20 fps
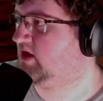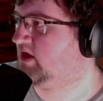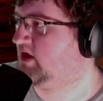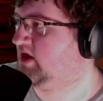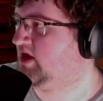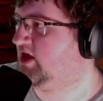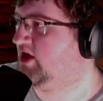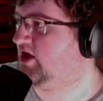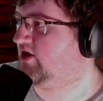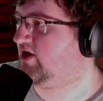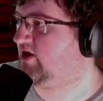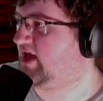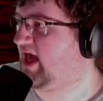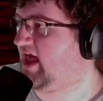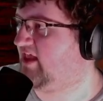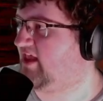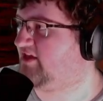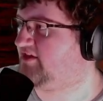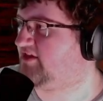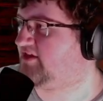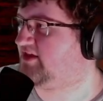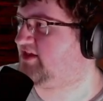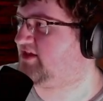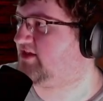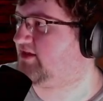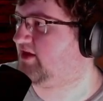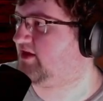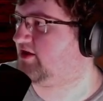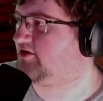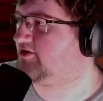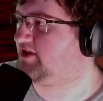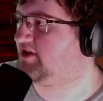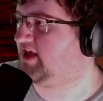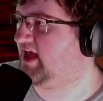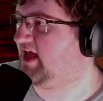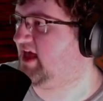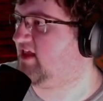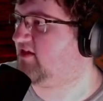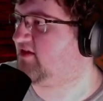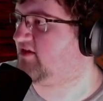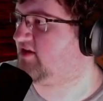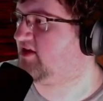You callously slaughtered the elk.